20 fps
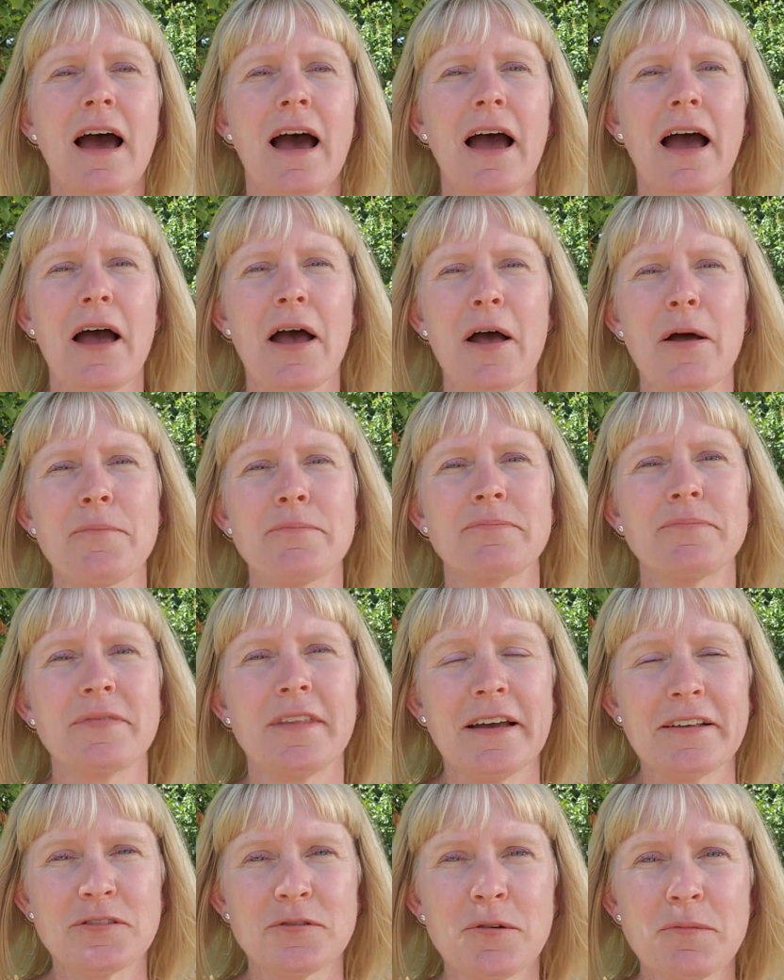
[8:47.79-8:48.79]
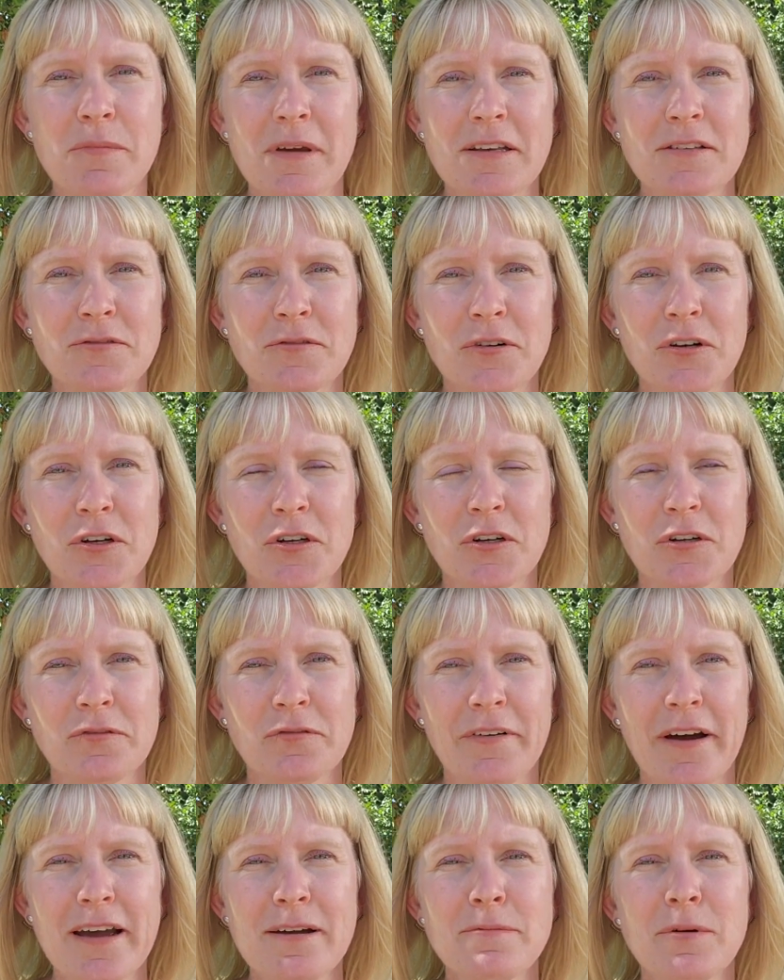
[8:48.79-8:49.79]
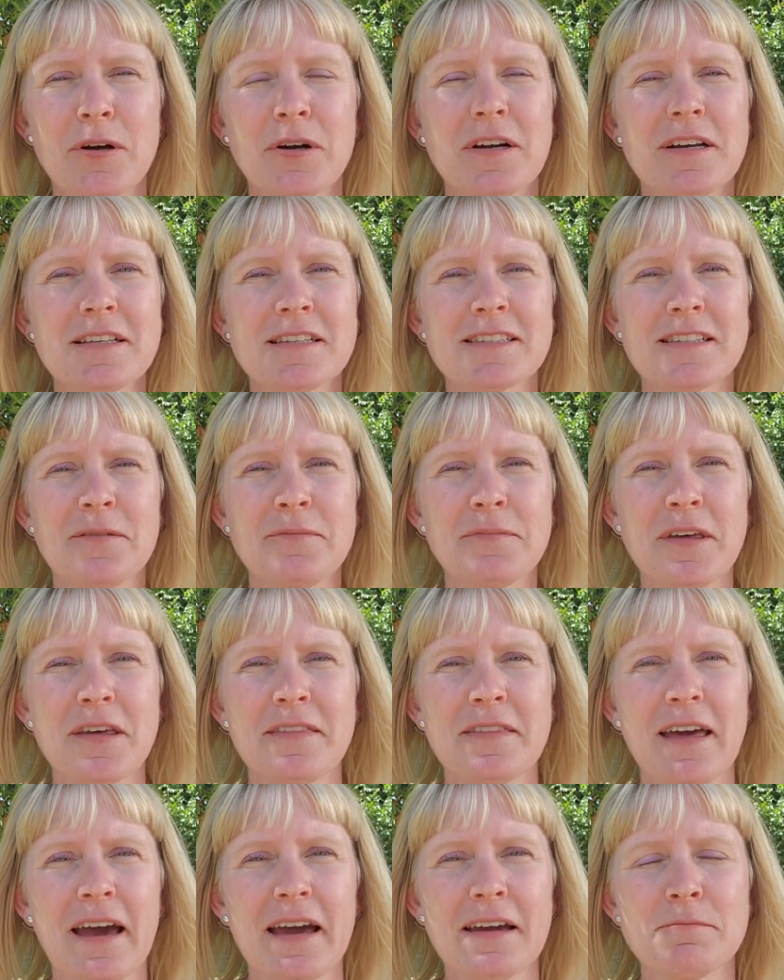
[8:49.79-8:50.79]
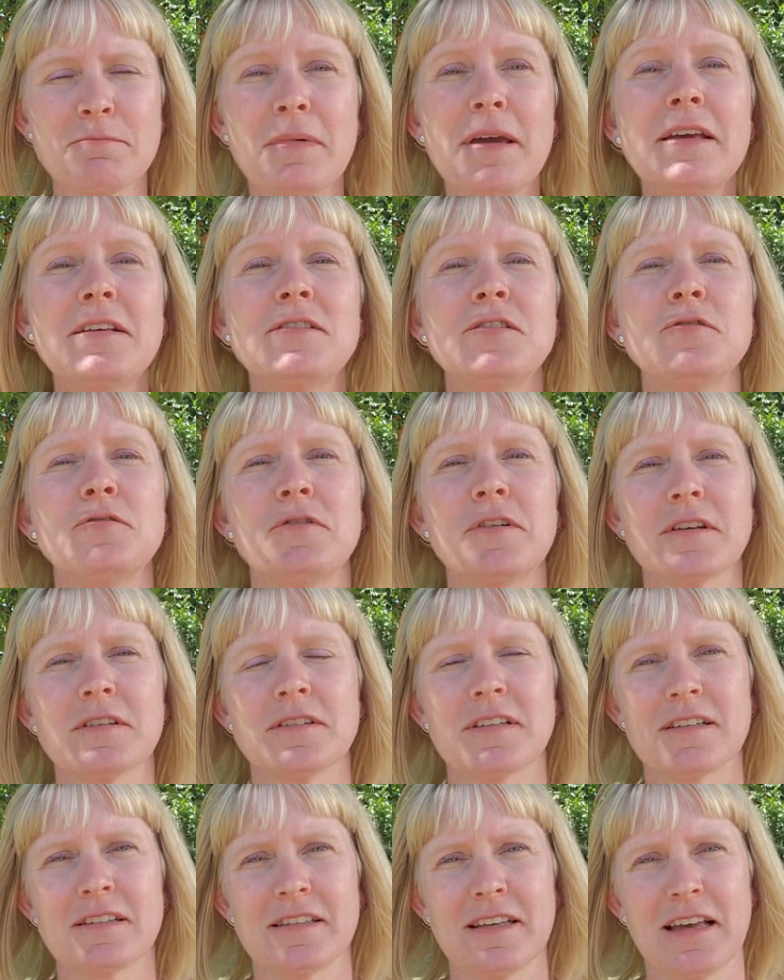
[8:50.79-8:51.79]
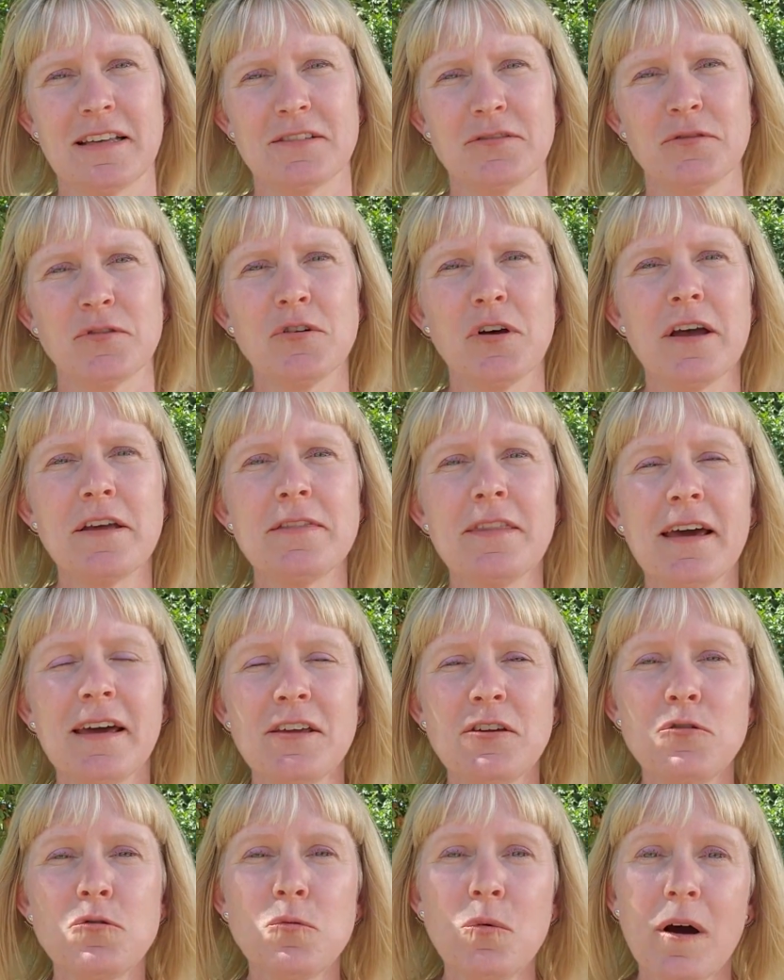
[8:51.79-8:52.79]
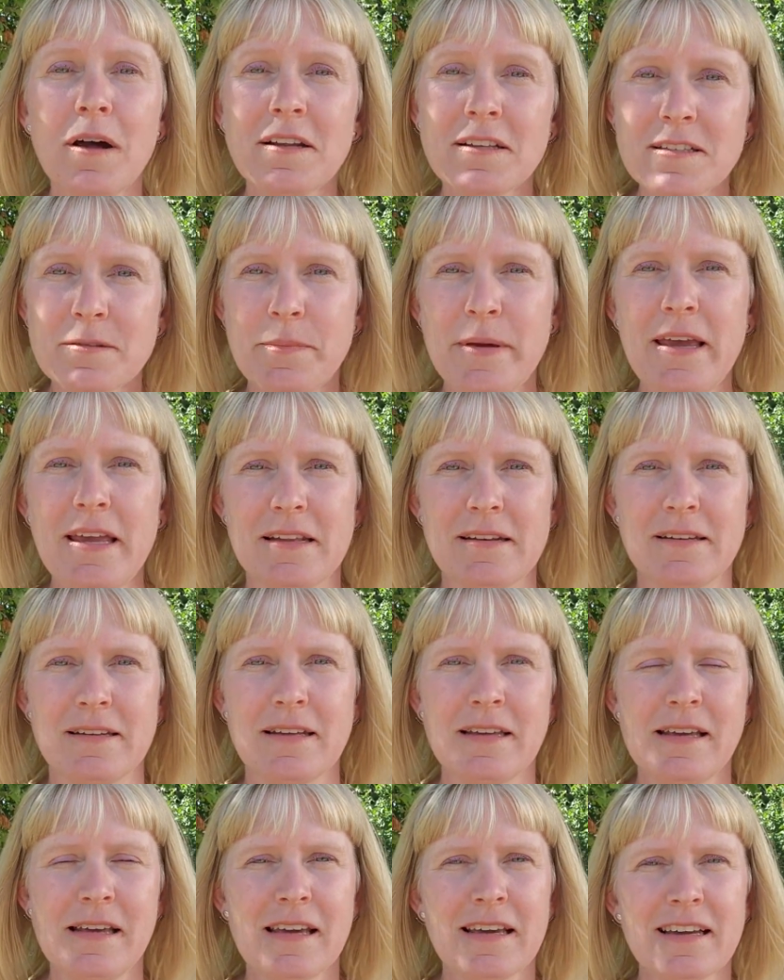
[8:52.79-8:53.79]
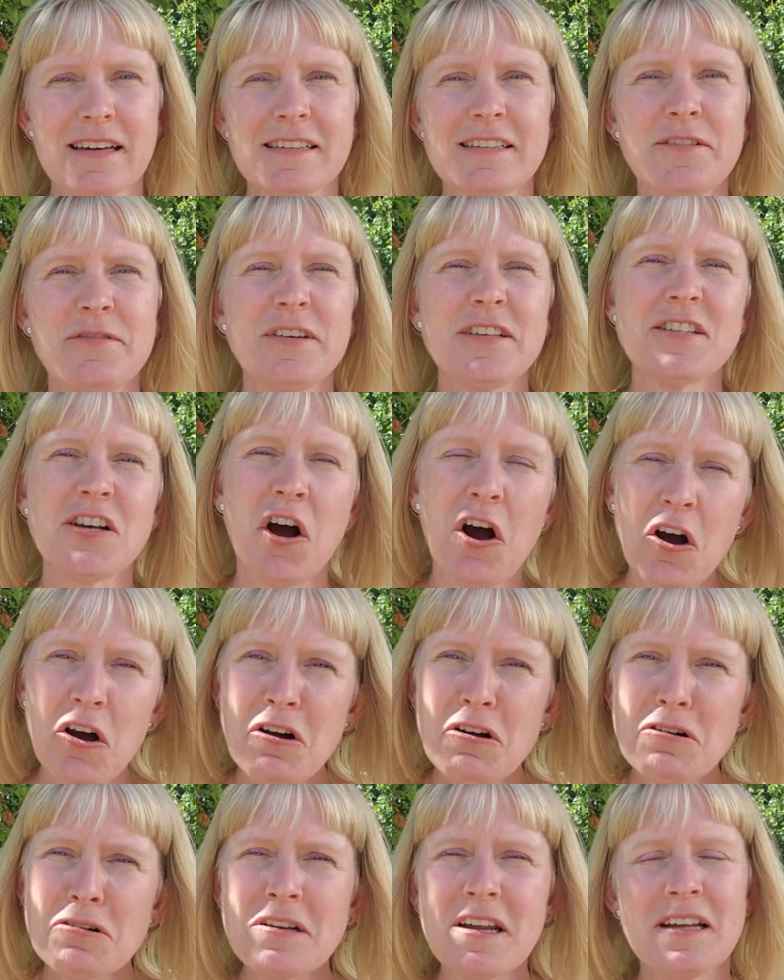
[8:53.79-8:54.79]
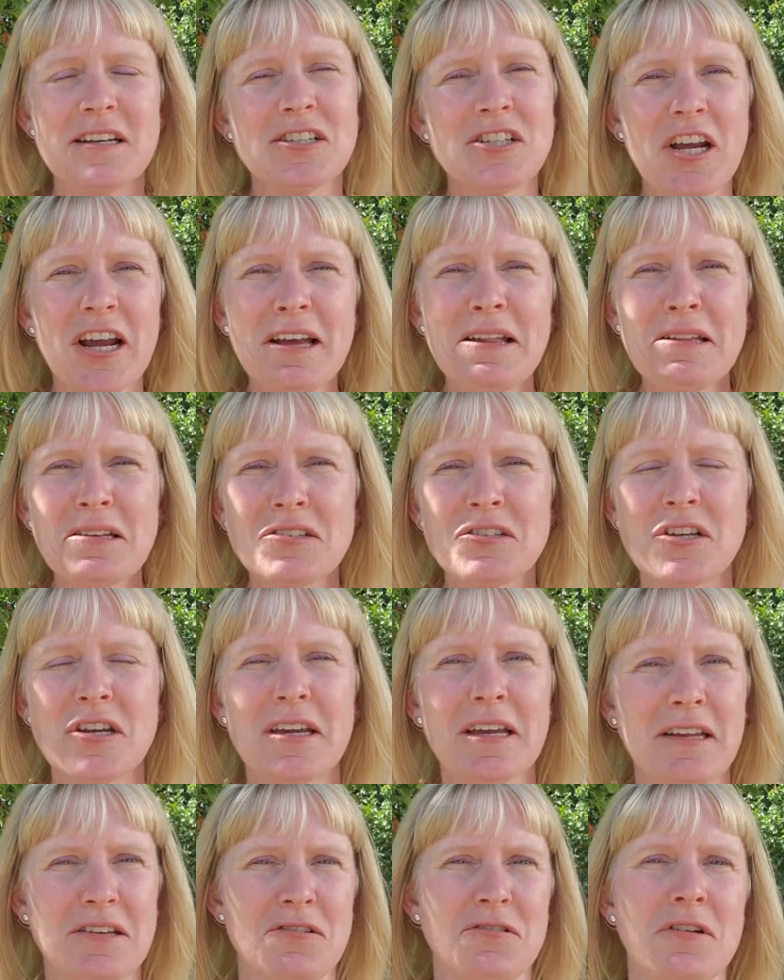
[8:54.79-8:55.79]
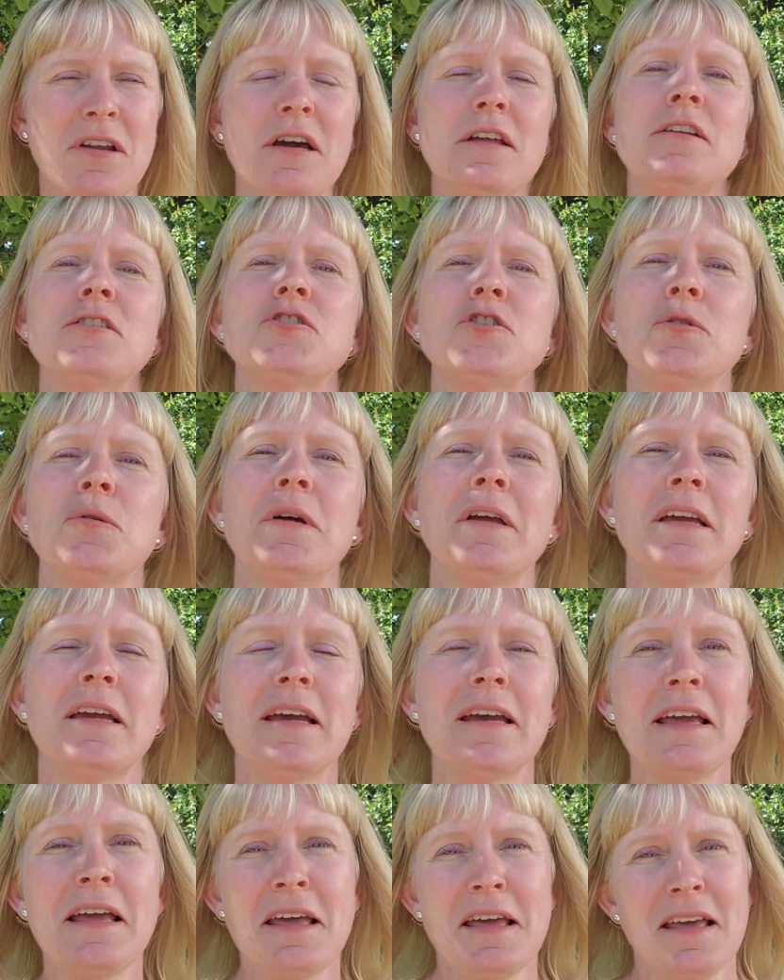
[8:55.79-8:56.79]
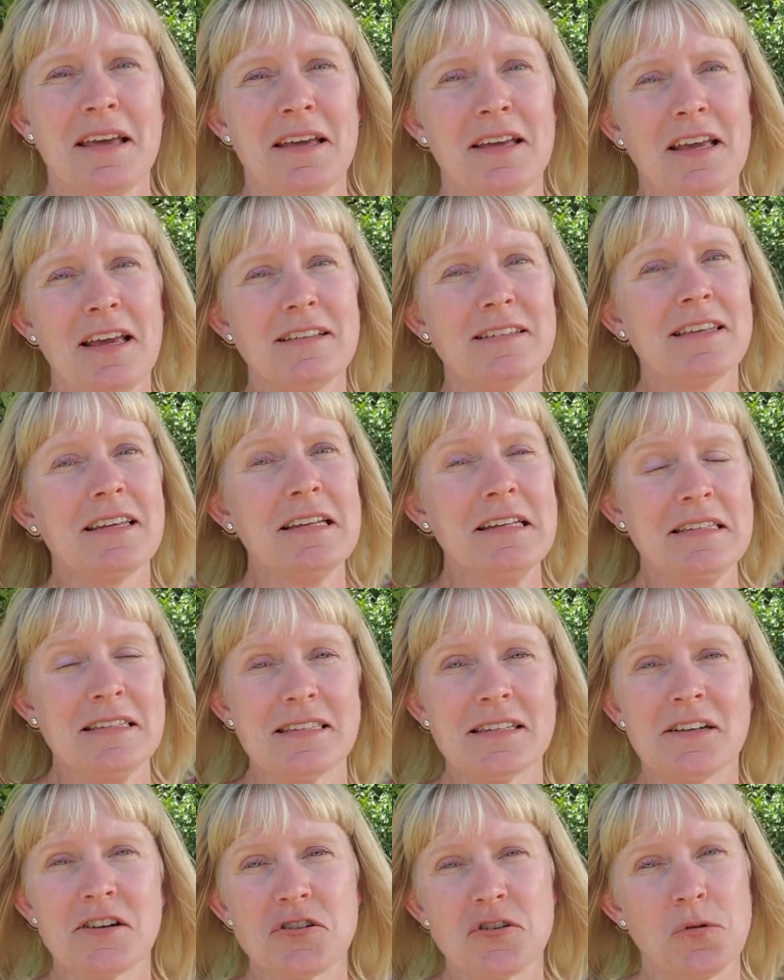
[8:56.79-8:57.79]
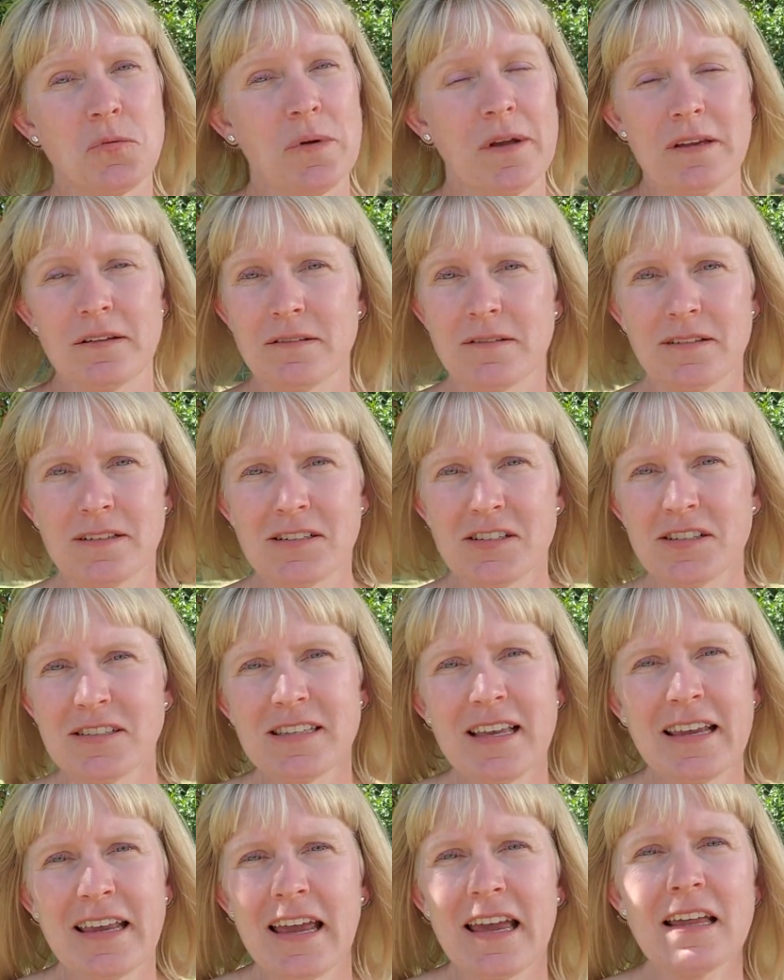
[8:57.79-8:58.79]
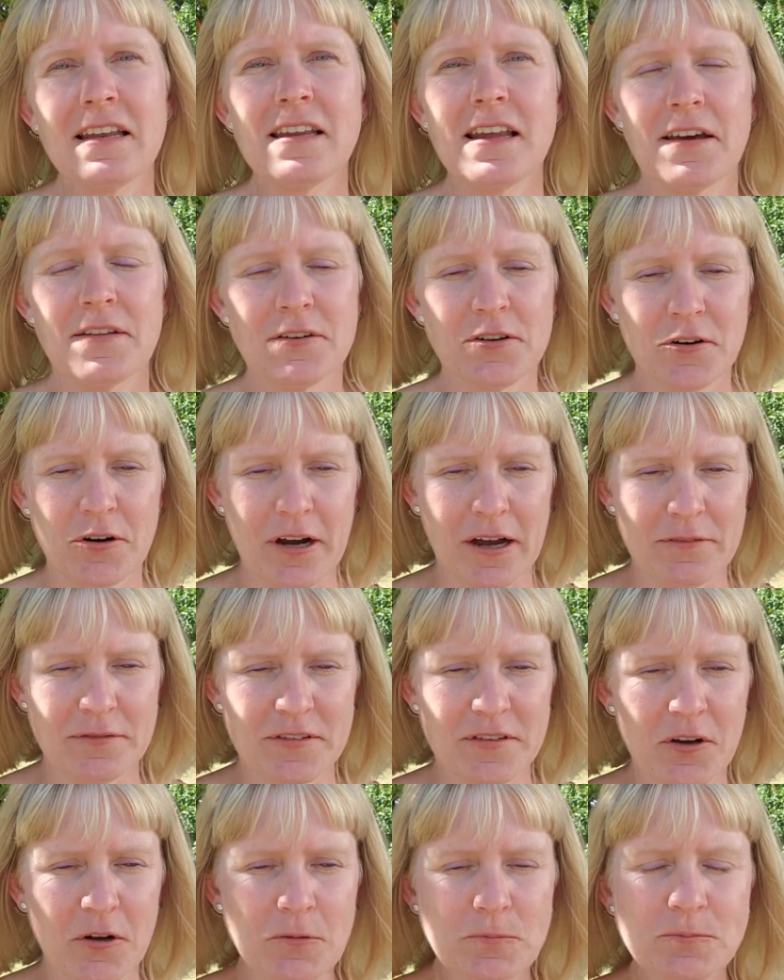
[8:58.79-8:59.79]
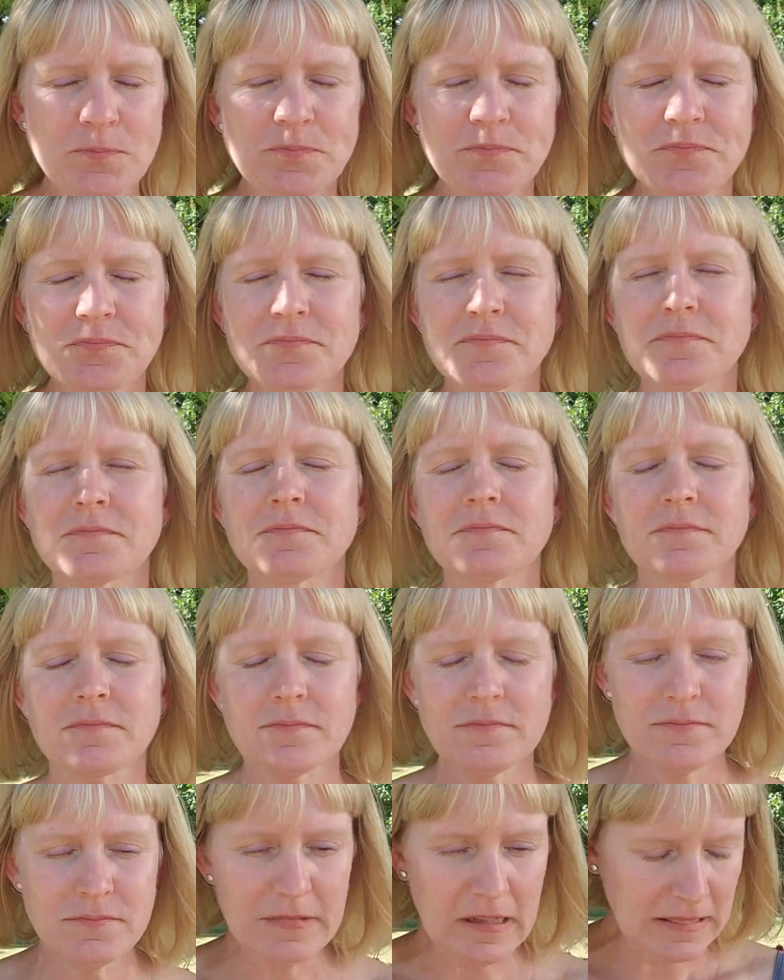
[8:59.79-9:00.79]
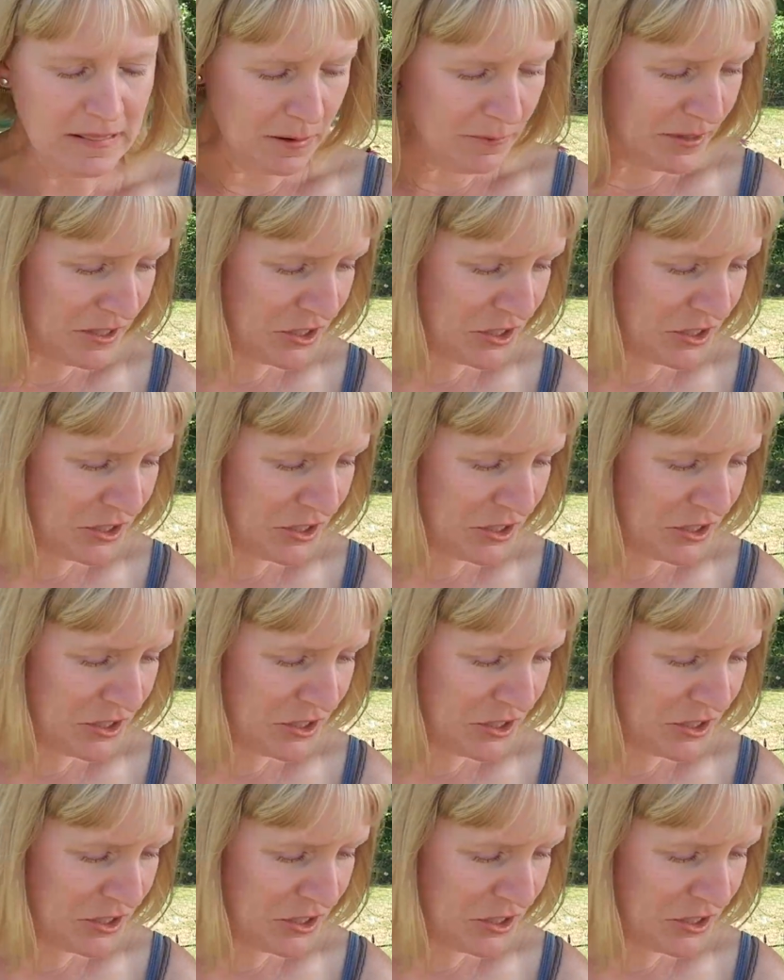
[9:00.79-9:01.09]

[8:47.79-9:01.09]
That's what makes for a good fiber, is something that makes you feel successful and that you want to spin. Because if it's hard and challenging and you're not enjoying it, it's going to sit on your wheel, just like any other craft. So let me